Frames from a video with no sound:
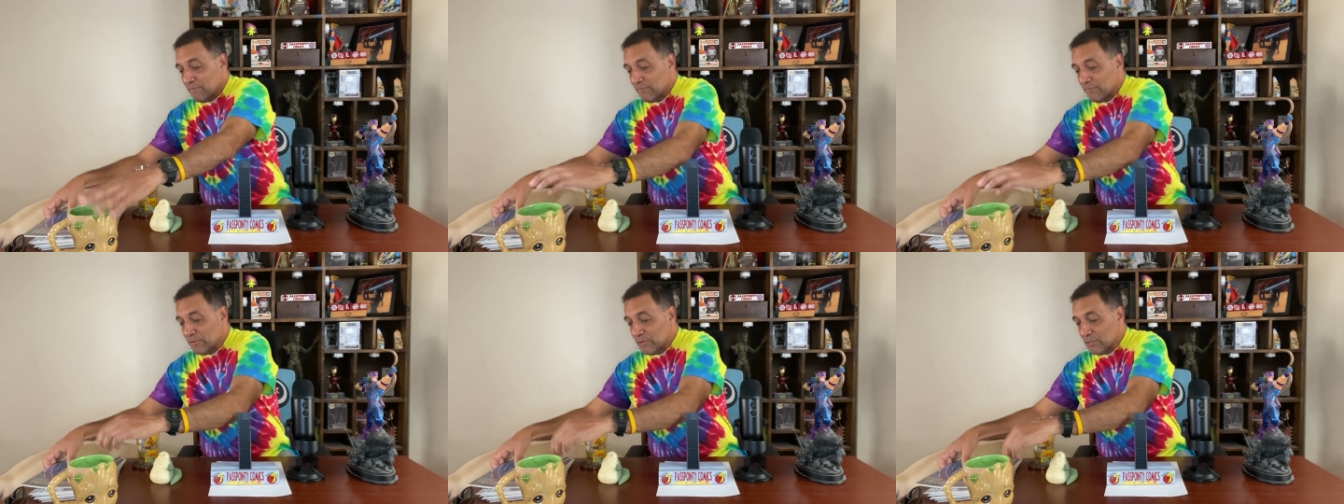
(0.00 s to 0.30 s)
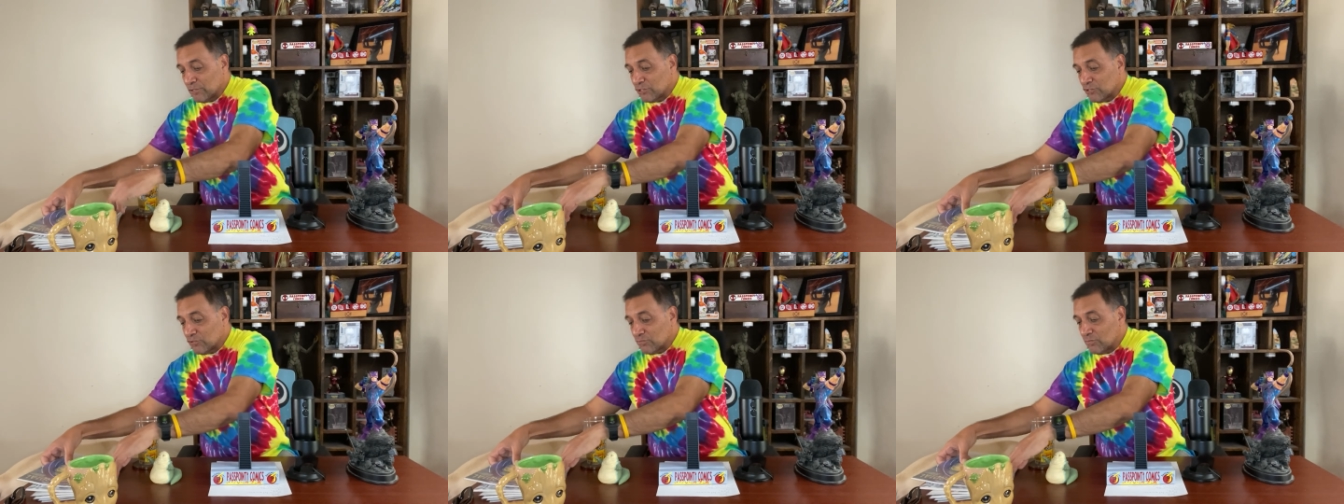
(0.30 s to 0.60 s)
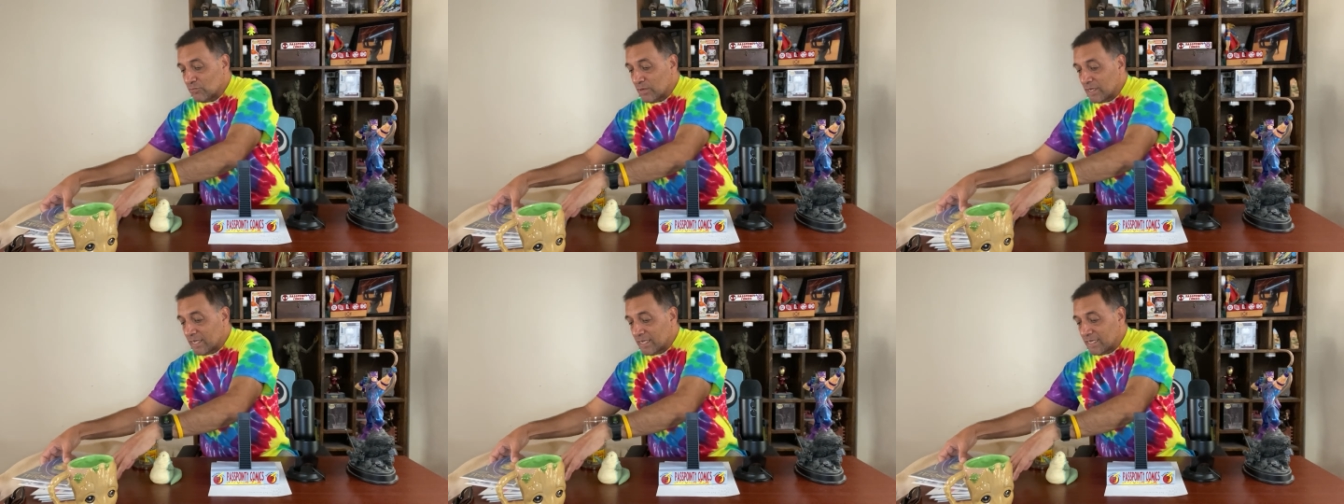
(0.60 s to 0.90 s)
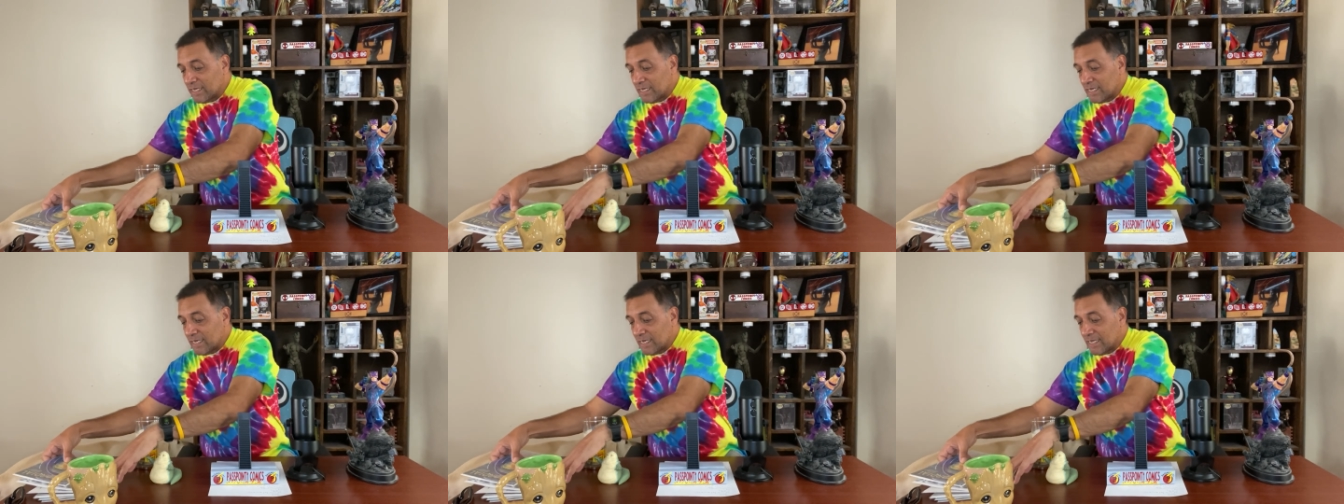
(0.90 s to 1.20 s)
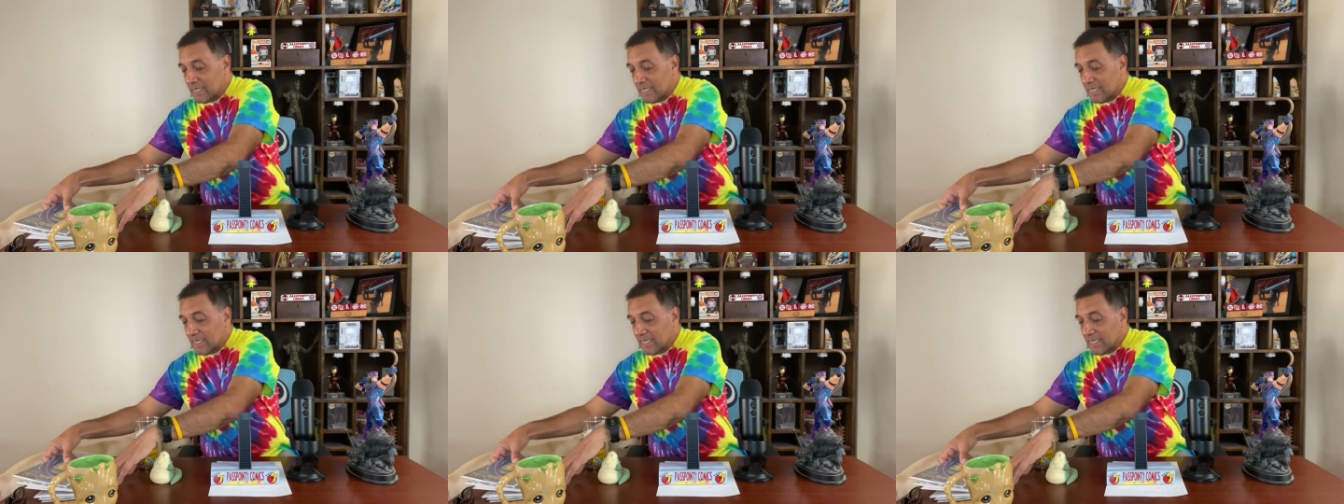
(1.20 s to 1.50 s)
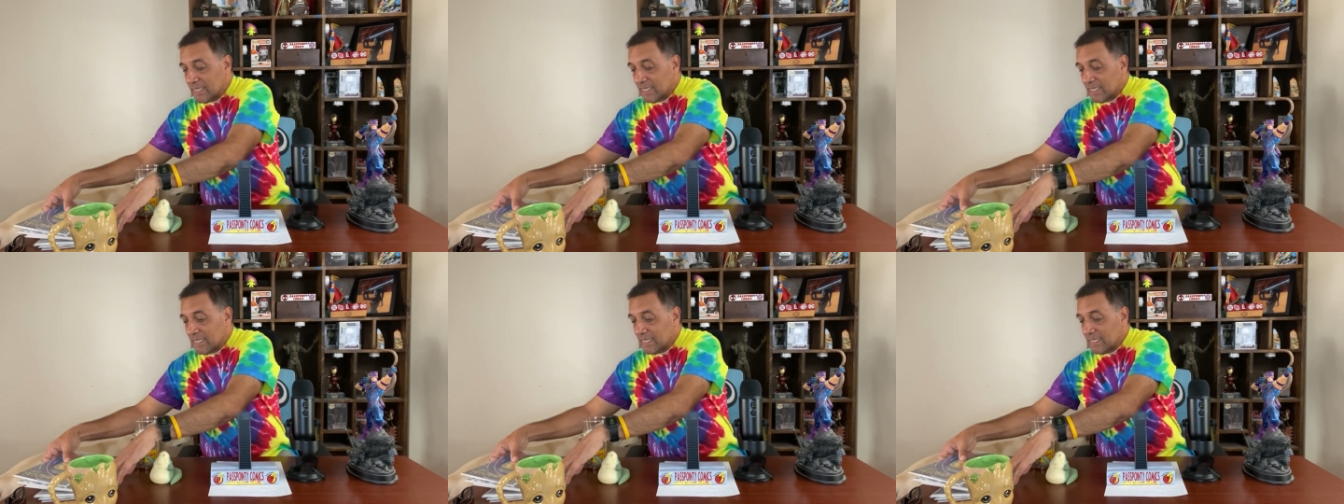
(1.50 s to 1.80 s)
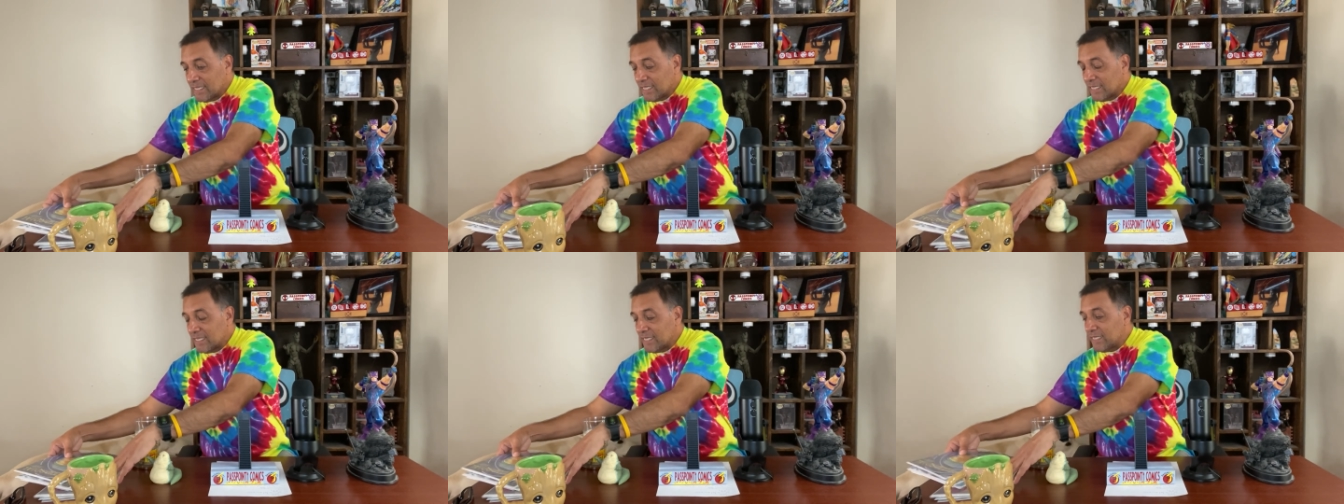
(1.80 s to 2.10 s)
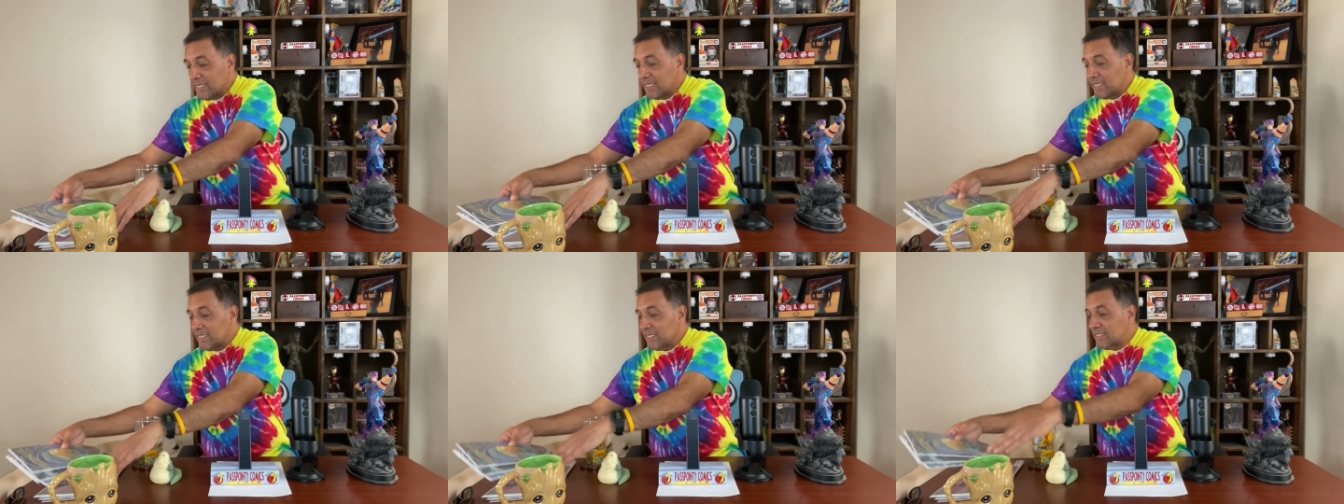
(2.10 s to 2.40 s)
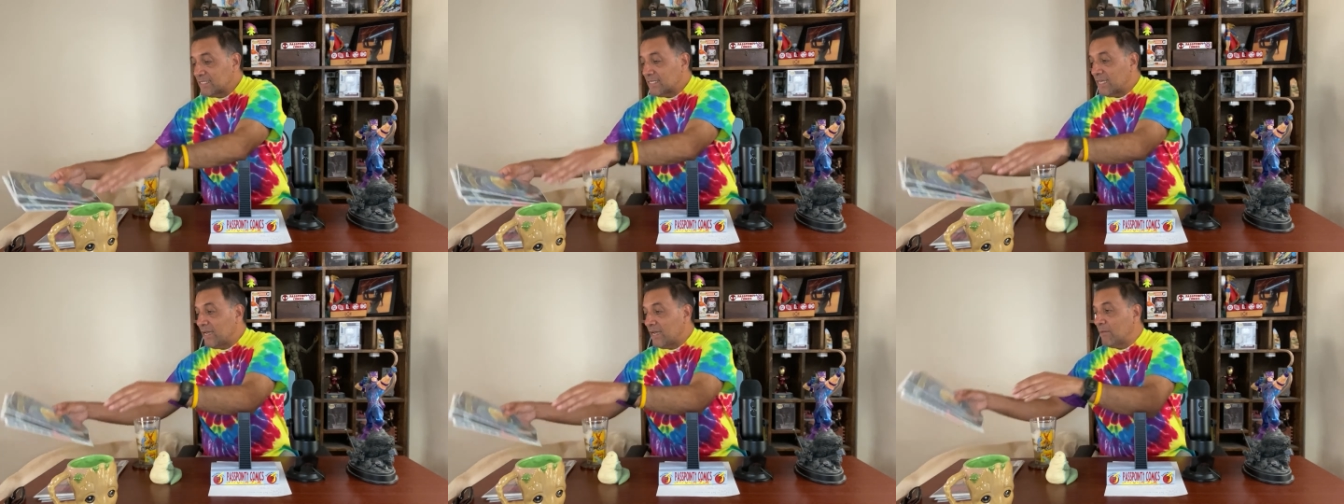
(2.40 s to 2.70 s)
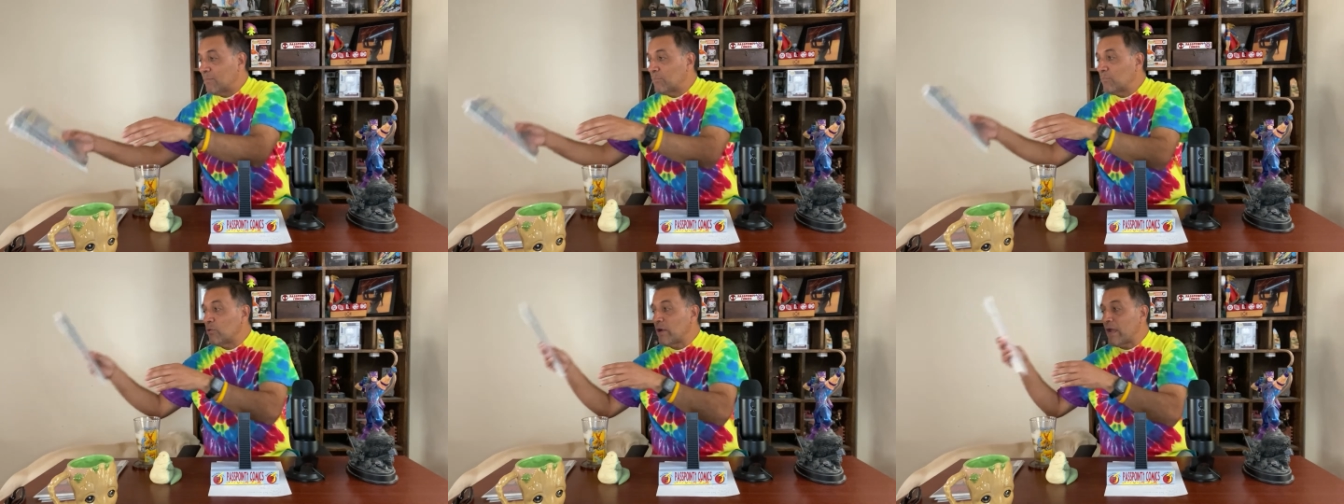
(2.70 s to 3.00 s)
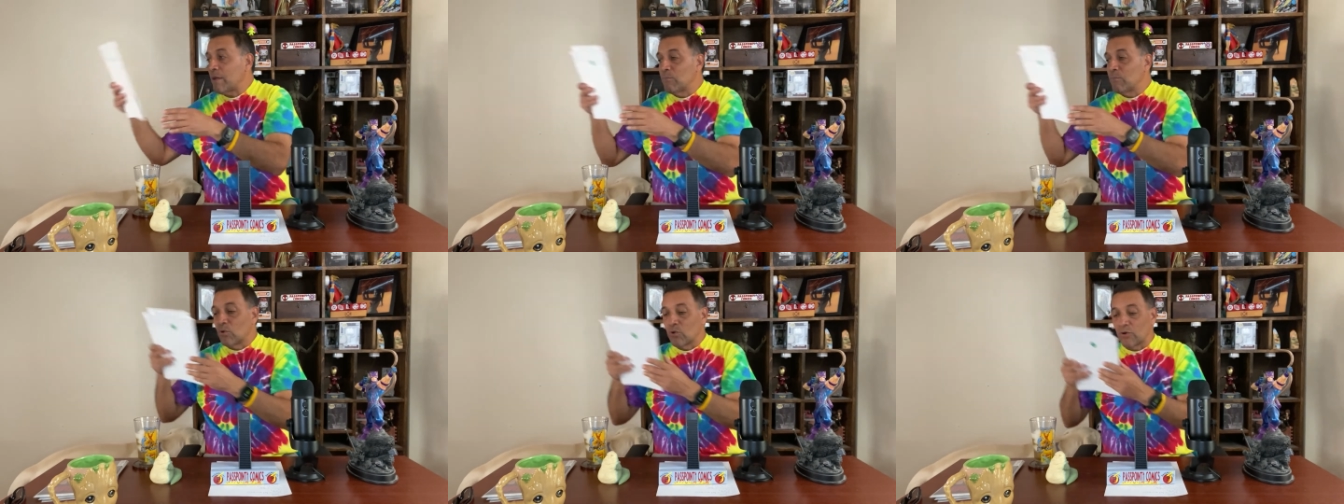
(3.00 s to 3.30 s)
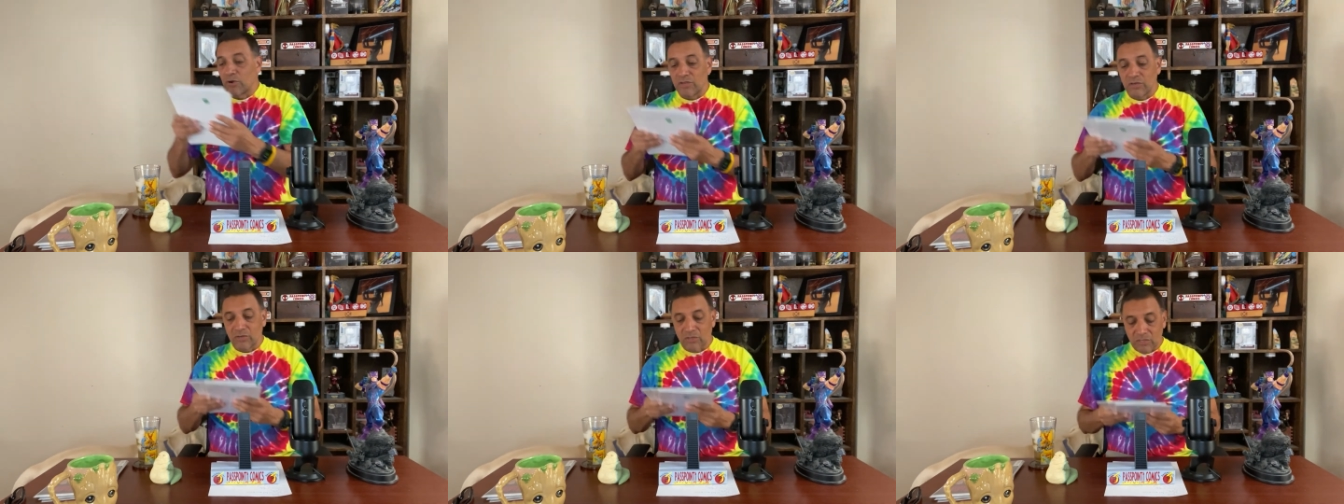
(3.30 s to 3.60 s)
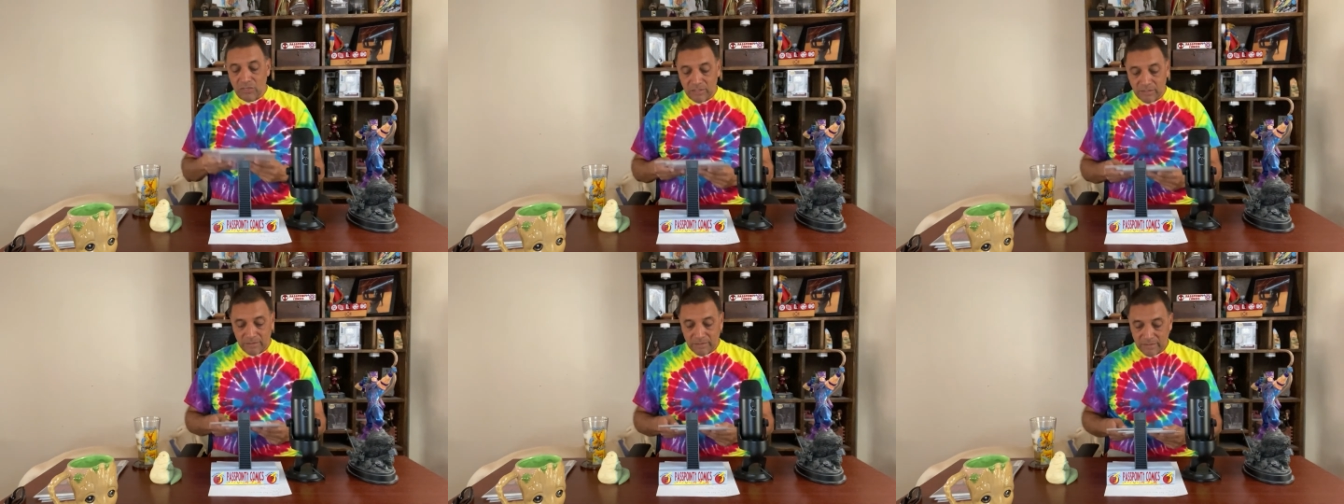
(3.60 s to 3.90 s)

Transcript: First one is uh, Primordial.